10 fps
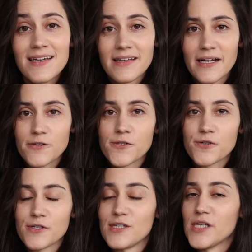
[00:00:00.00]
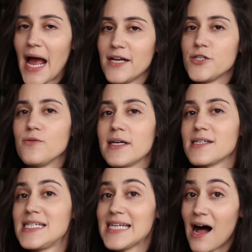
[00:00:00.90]
the characters are designed to
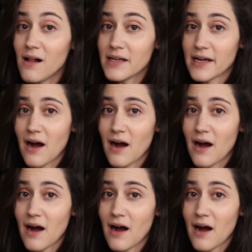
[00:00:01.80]
excel in